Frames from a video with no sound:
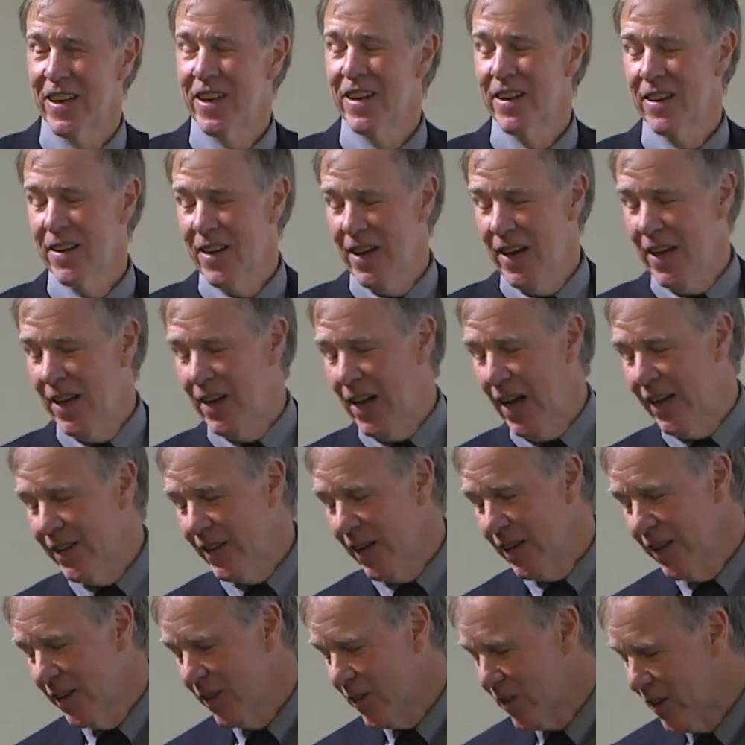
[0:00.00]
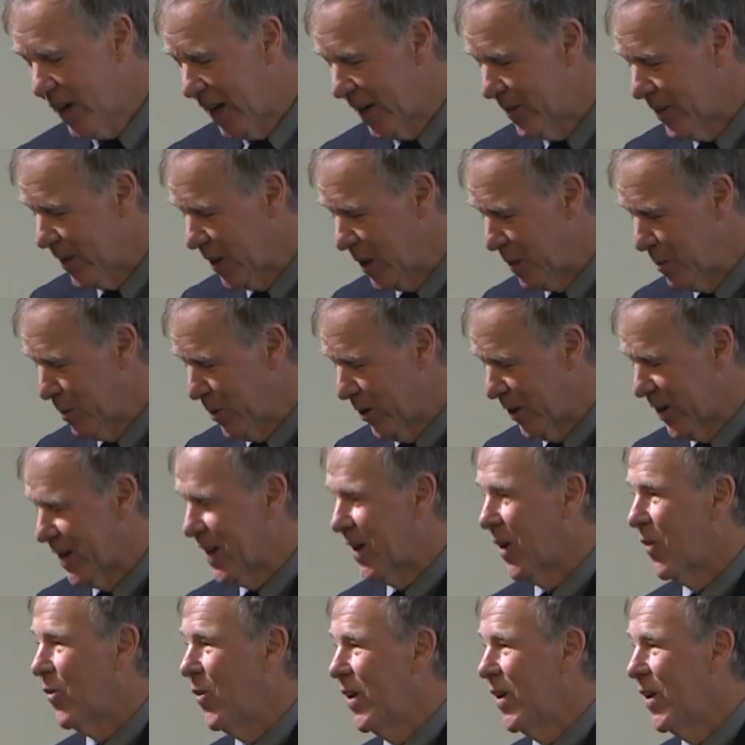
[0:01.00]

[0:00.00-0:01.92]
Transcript: And, and as I describe in the book,